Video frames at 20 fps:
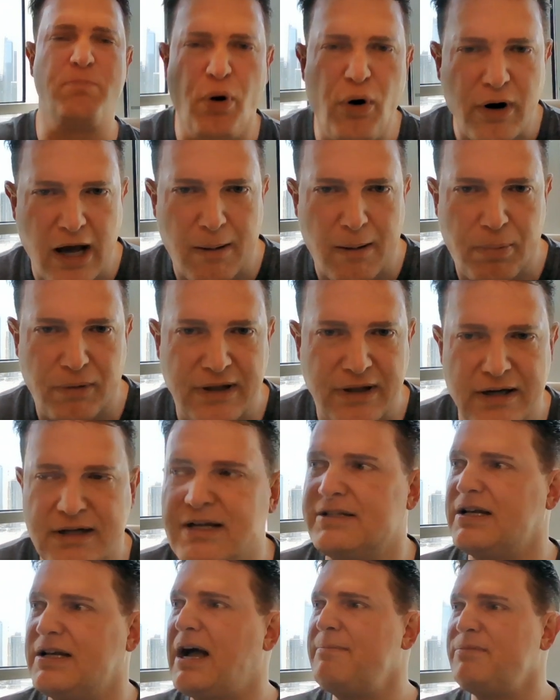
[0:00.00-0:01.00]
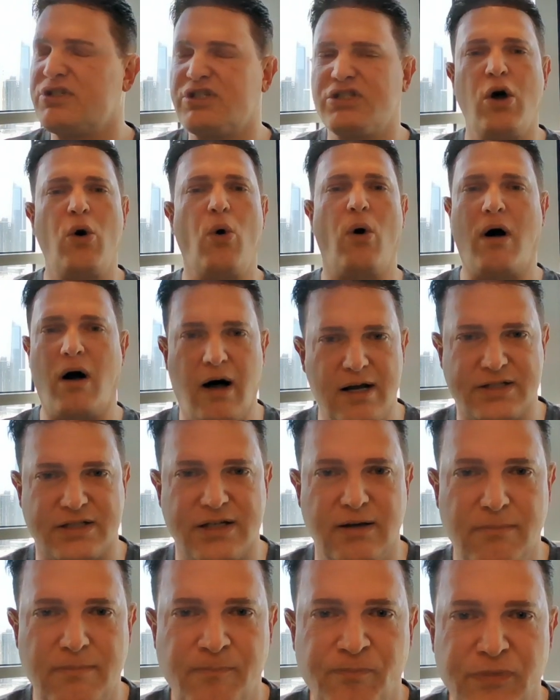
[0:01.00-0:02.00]
put up with it because I'm so
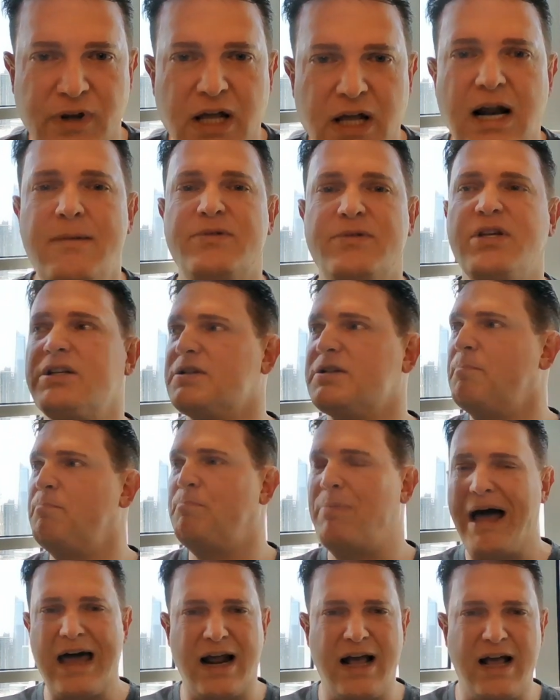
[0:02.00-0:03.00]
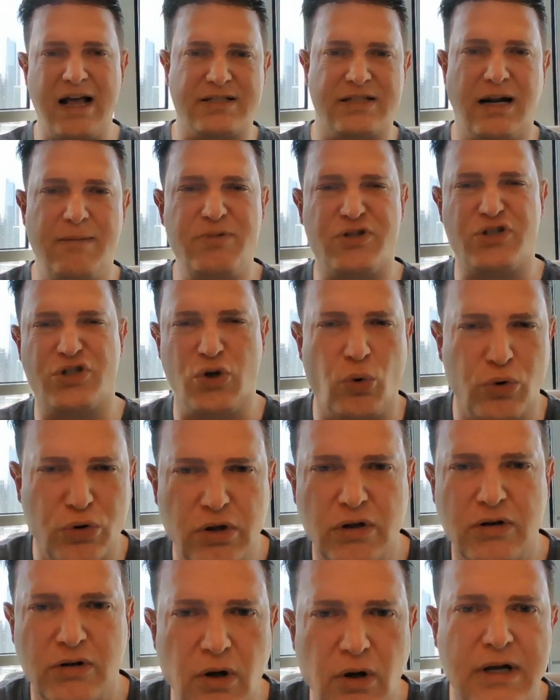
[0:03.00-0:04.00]
awesome and I'm such a badass and I'm so
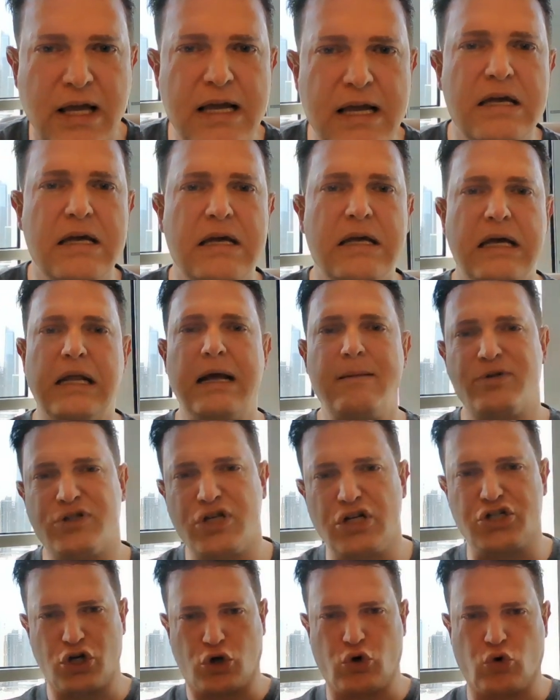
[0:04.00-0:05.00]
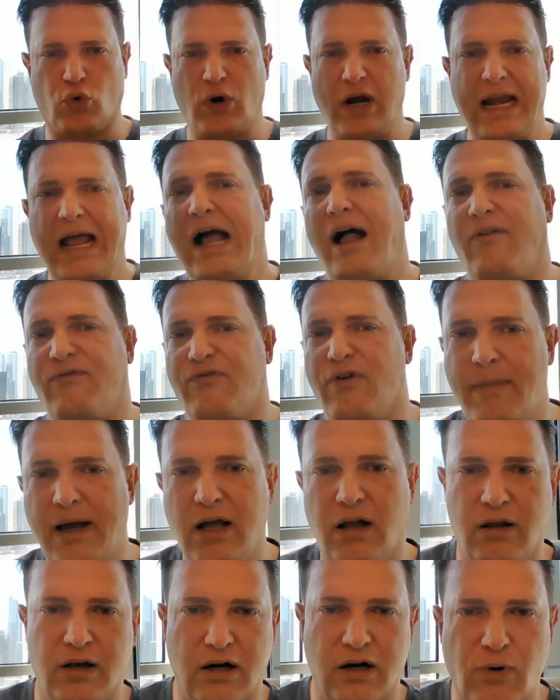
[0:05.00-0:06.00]
good looking and I'm such a great alpha
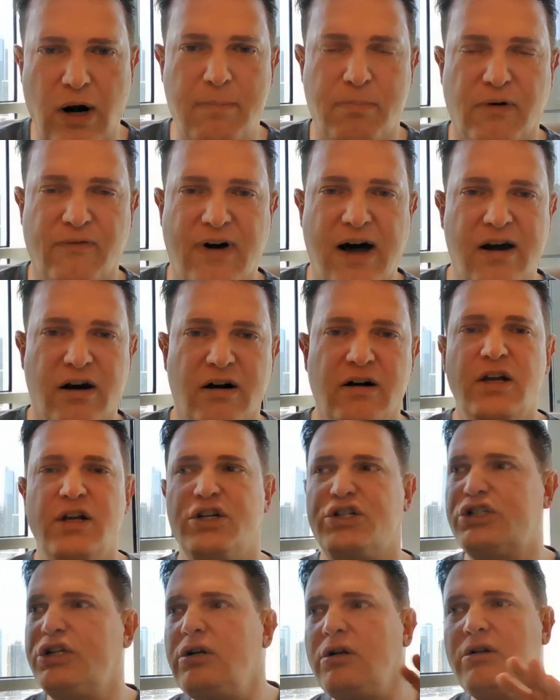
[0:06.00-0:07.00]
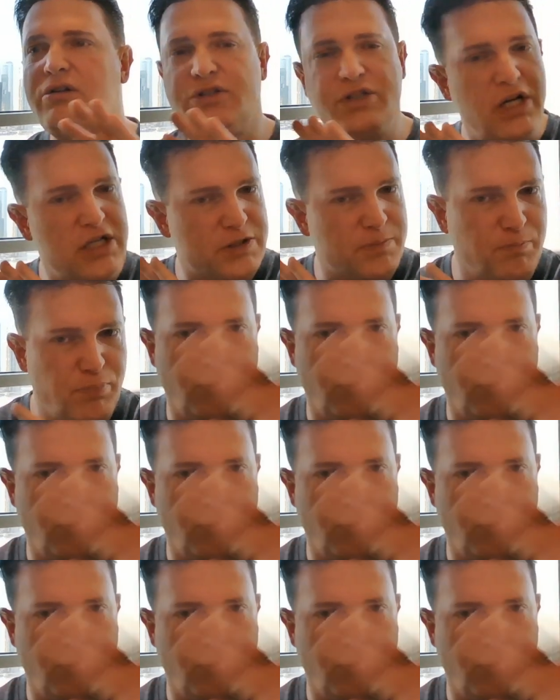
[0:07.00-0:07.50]
male and a great provider. She'll just